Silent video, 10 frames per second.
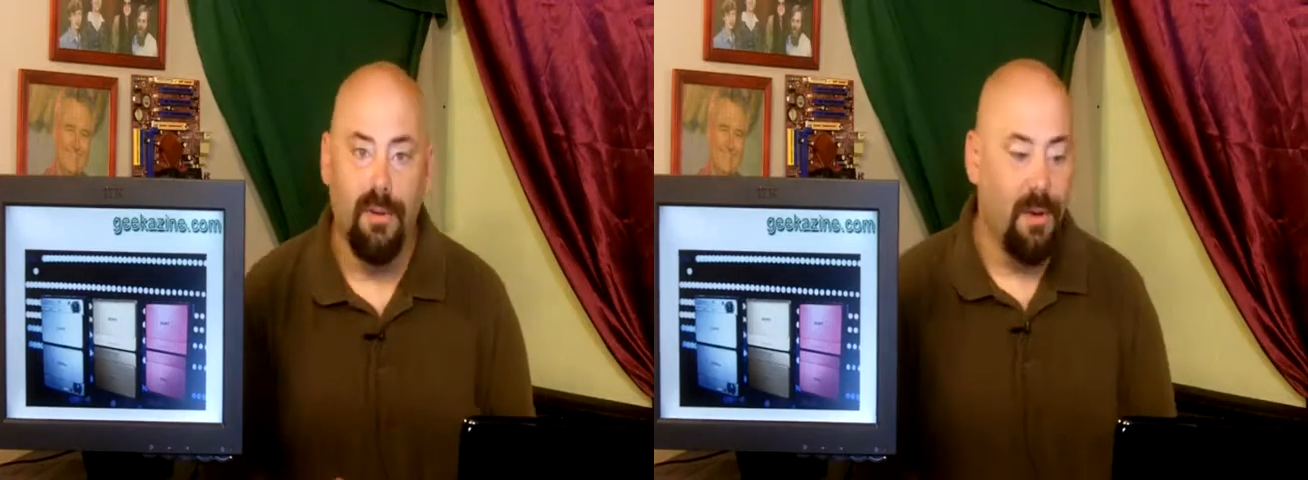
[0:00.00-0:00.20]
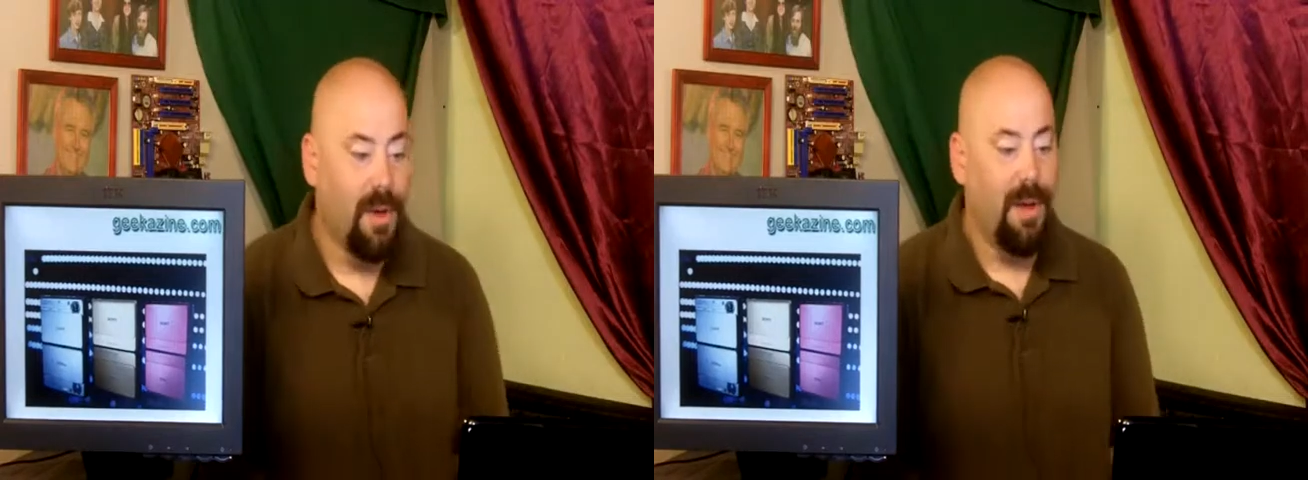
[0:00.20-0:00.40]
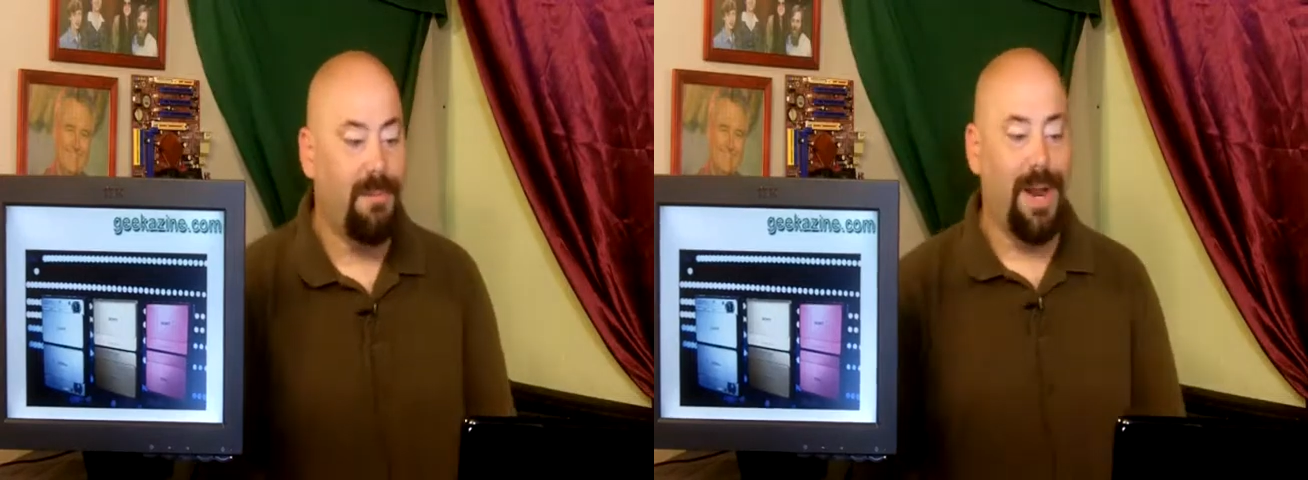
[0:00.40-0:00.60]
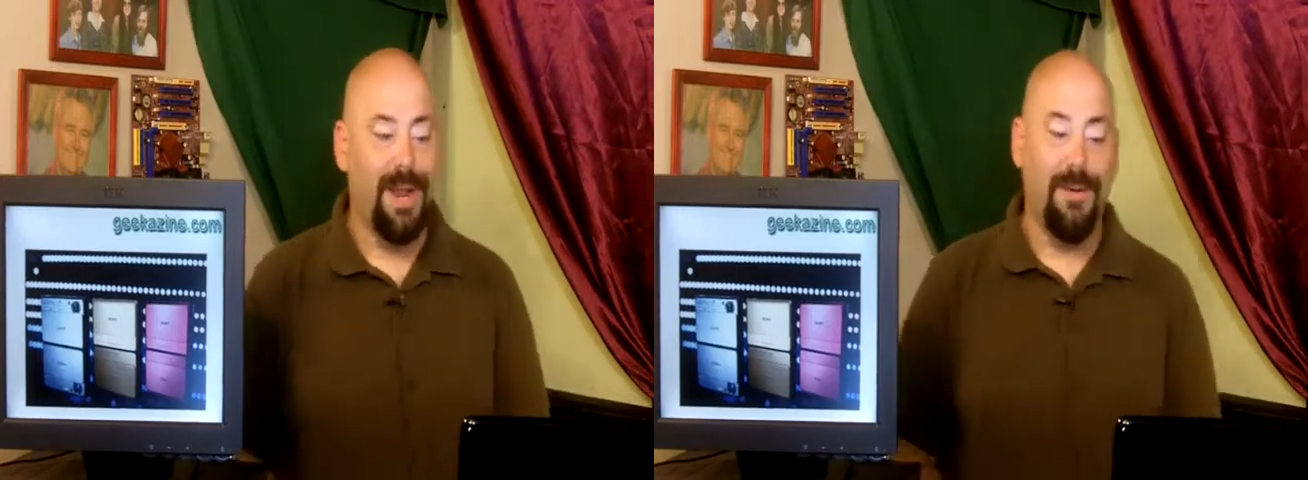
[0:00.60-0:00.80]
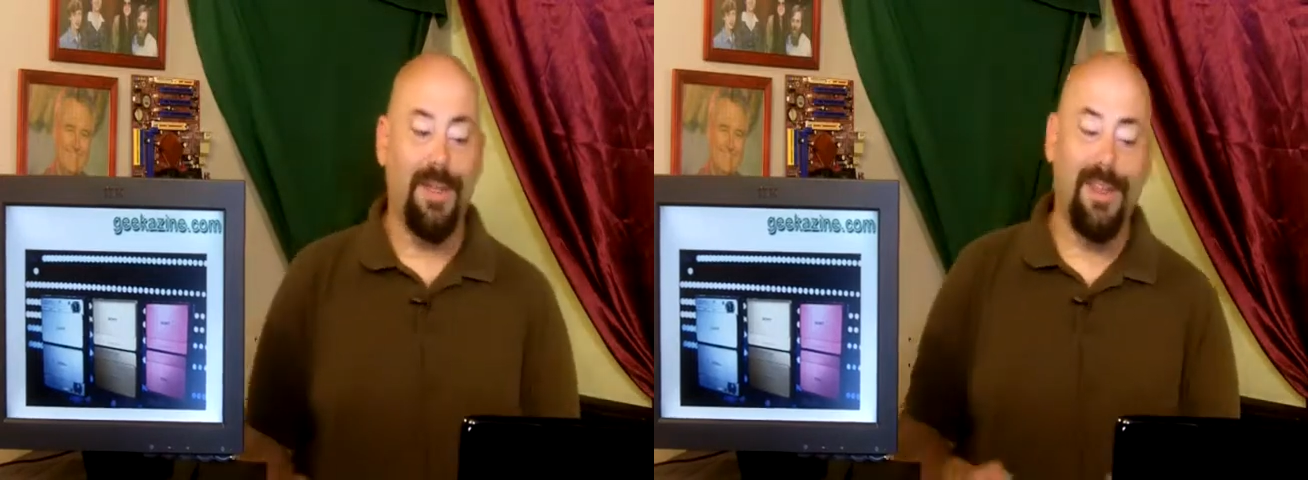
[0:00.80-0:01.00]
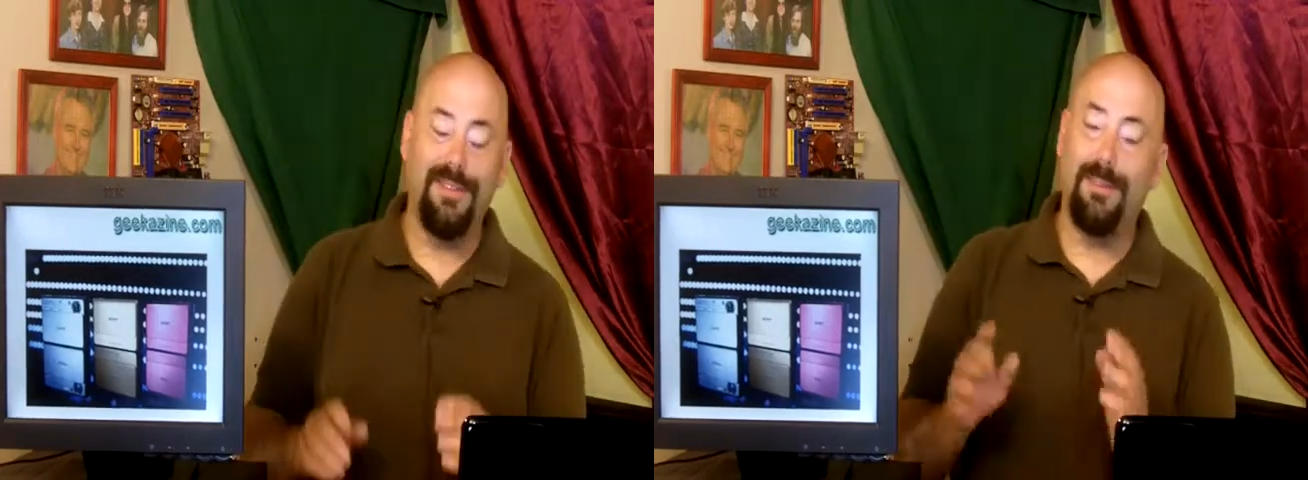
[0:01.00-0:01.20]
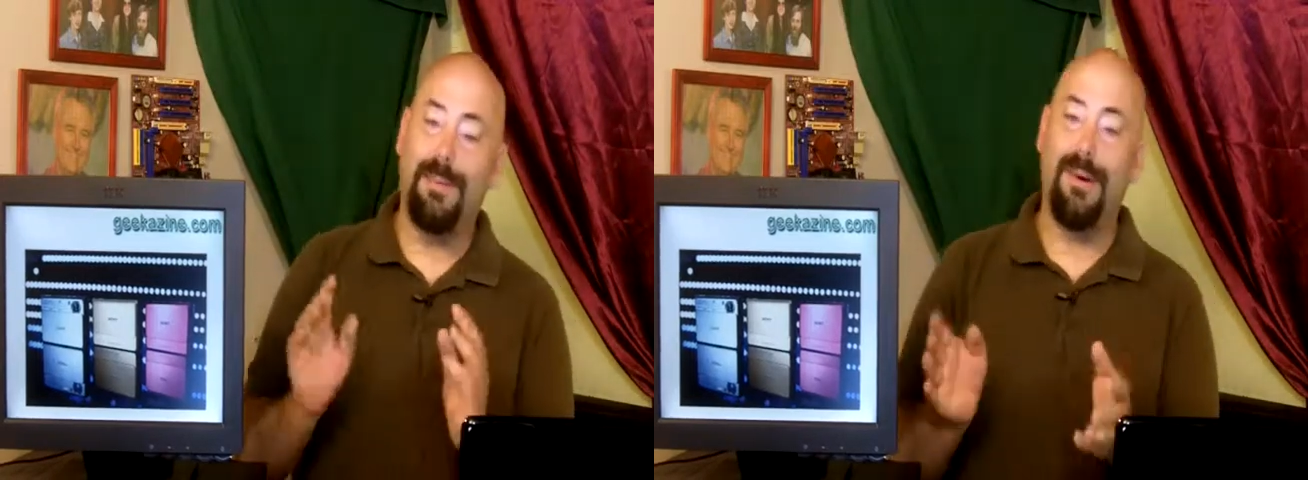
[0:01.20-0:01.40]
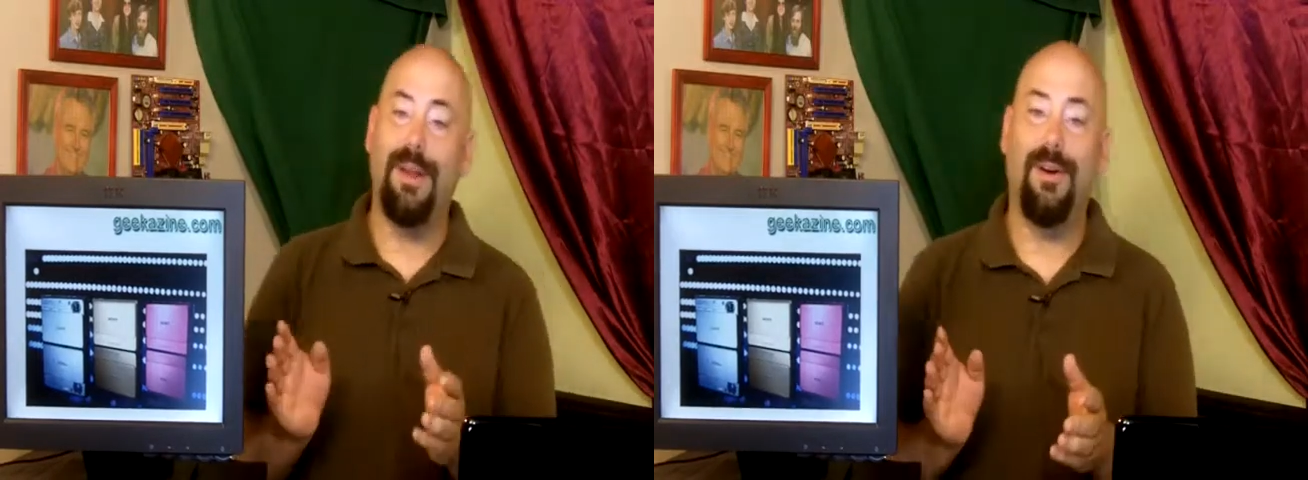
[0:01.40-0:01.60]
So, but anyway, these are
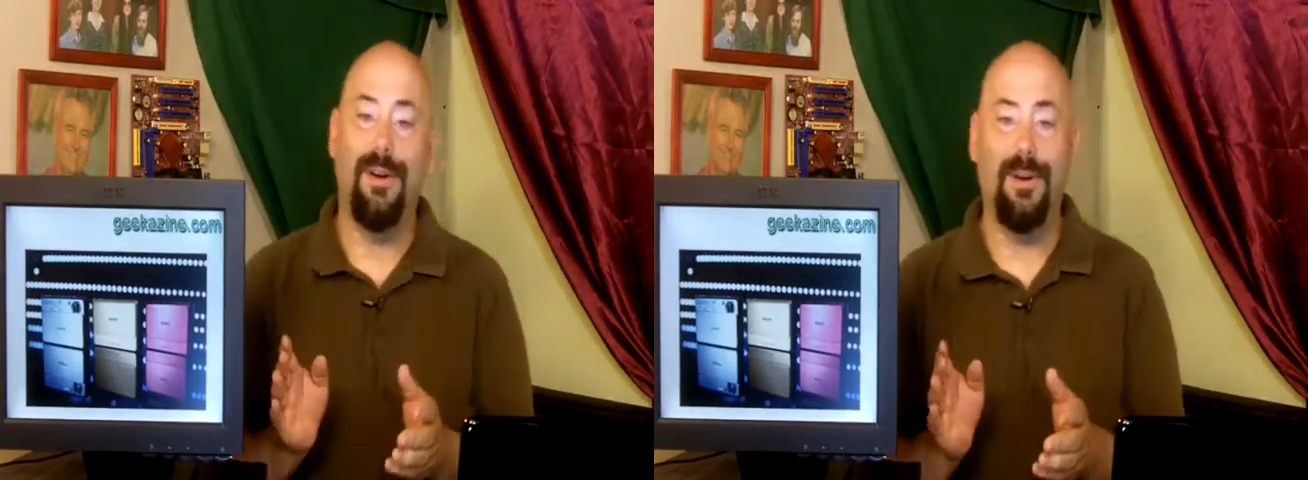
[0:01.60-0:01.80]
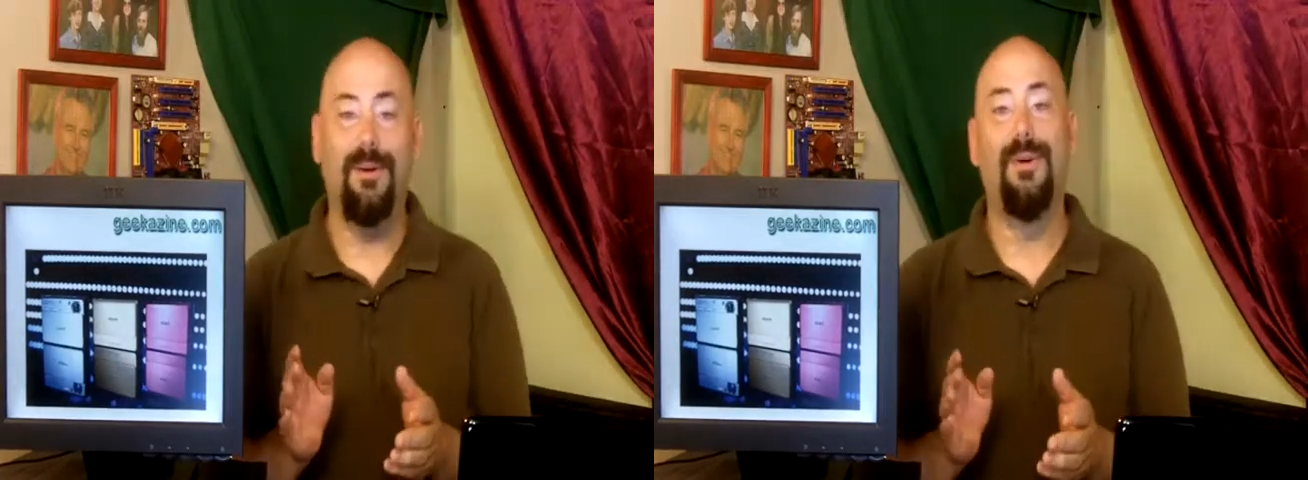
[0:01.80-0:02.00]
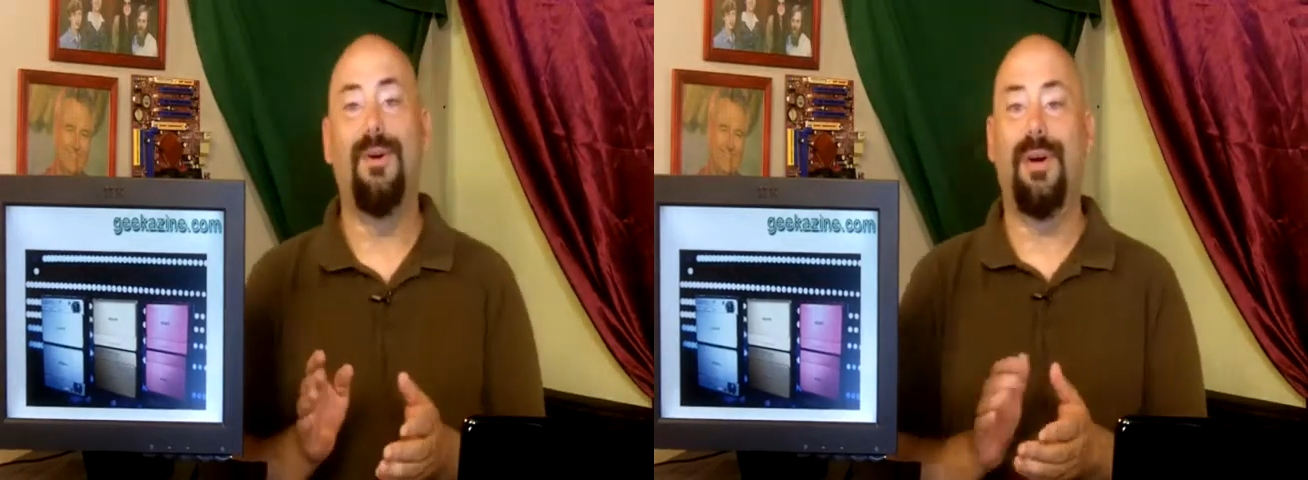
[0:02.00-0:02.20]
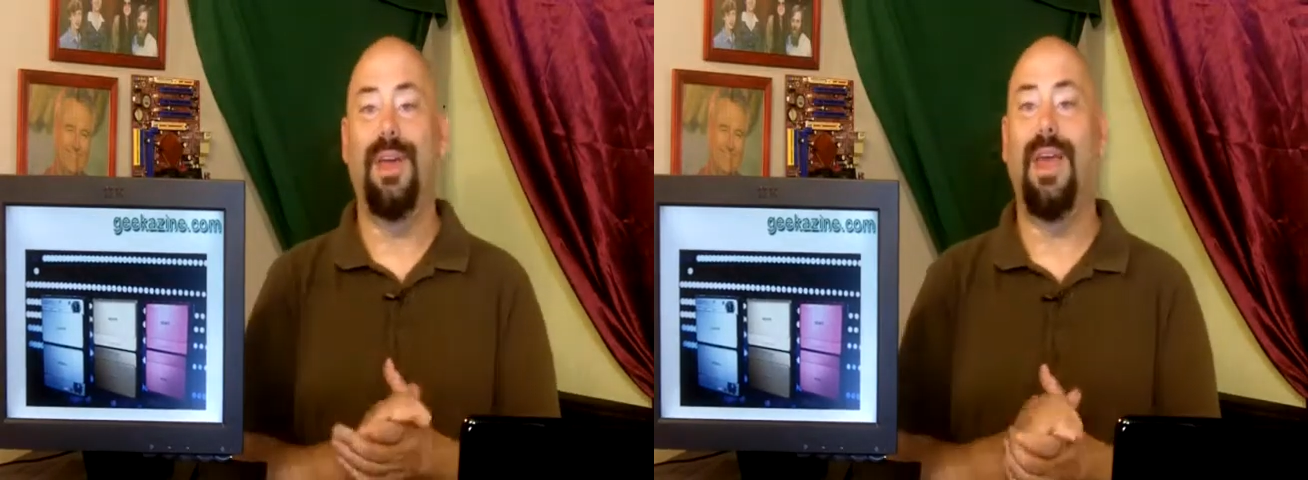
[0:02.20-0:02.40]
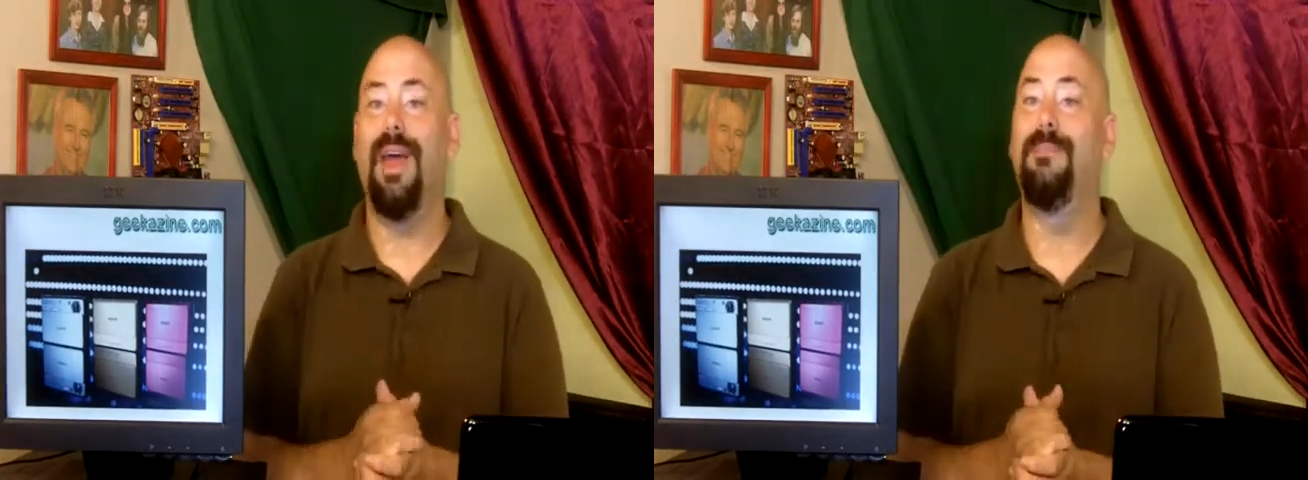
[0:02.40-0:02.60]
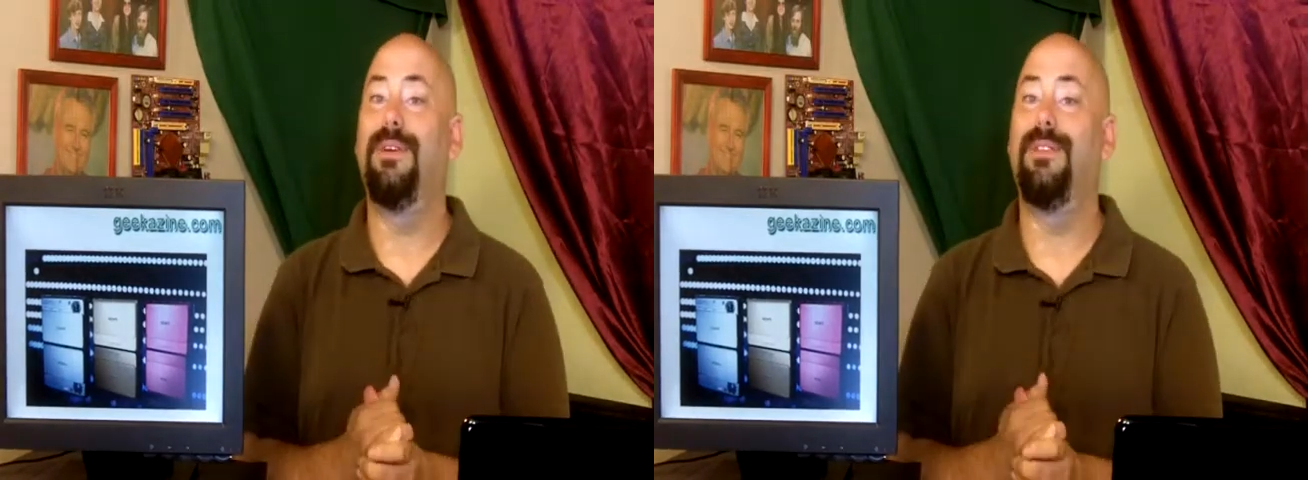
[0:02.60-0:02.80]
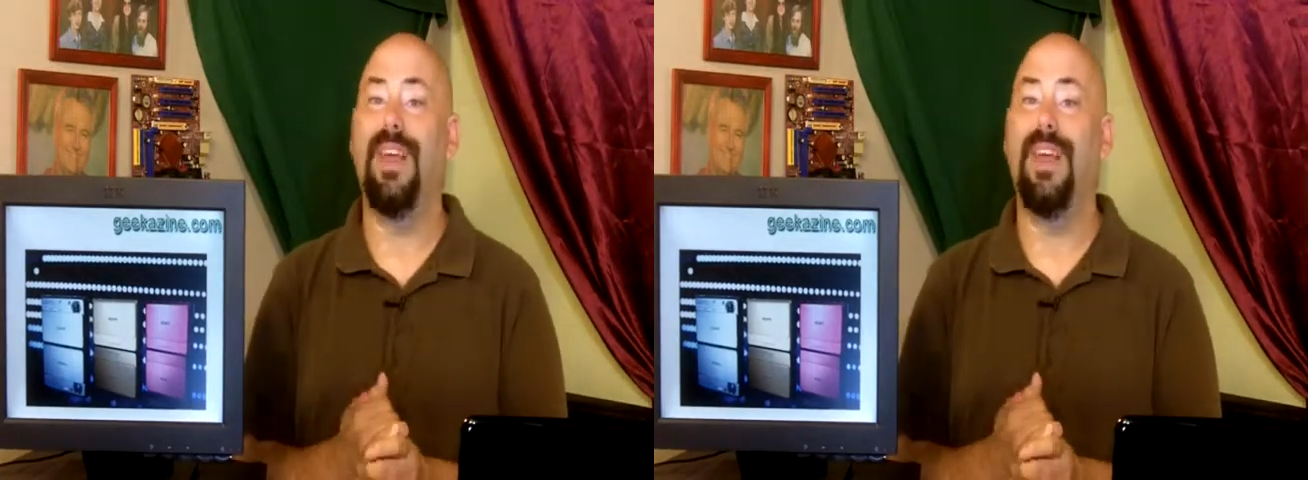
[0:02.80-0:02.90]
pretty darn cool cameras,